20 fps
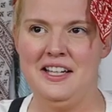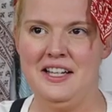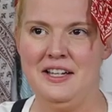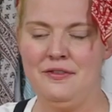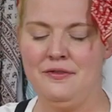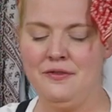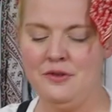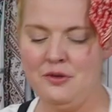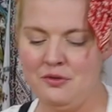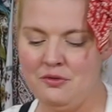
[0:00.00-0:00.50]

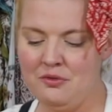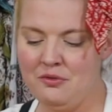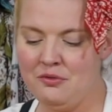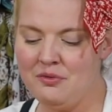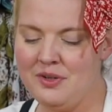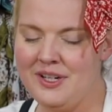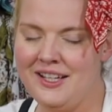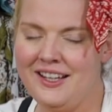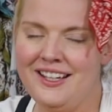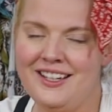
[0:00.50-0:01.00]
If you
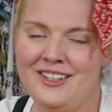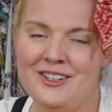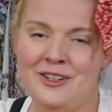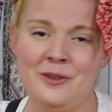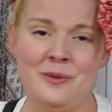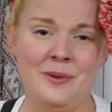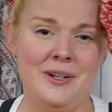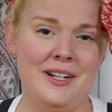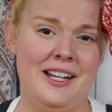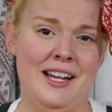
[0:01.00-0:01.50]
really
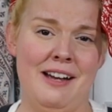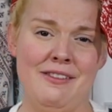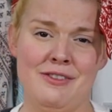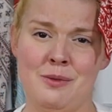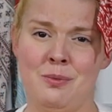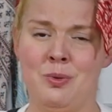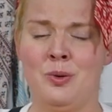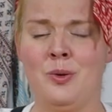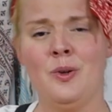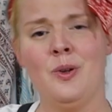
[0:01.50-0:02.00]
don't want to have
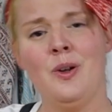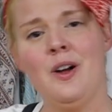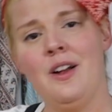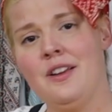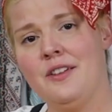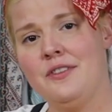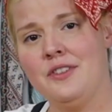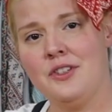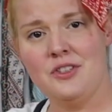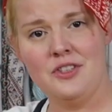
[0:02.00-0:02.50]
to pull
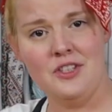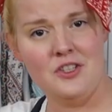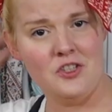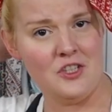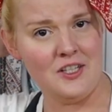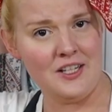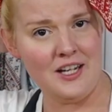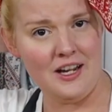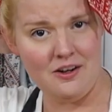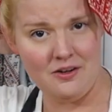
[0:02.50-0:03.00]
all of your
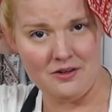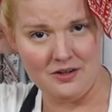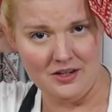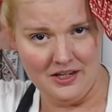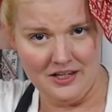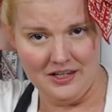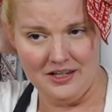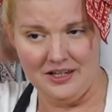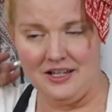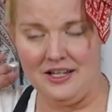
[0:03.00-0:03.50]
stitching out,
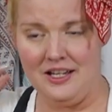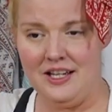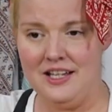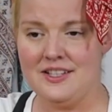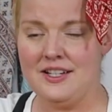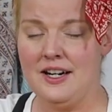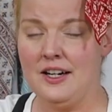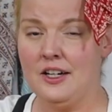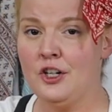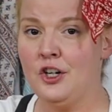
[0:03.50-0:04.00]

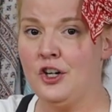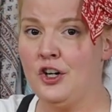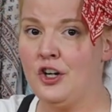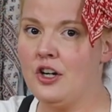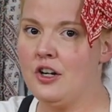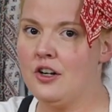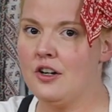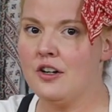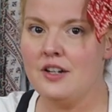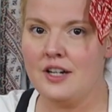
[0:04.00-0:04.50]
it's not going to
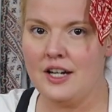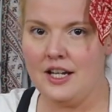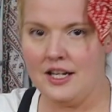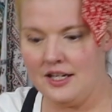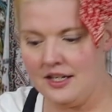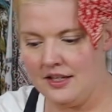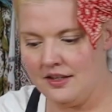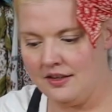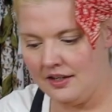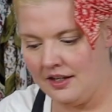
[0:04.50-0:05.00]
hurt
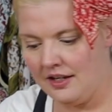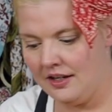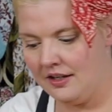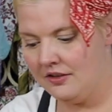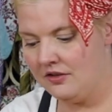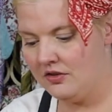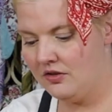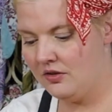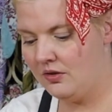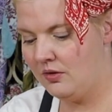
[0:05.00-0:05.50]

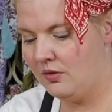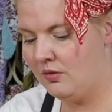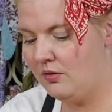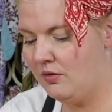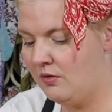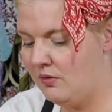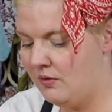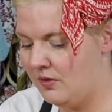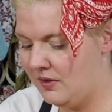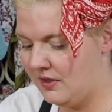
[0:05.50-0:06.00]
anything to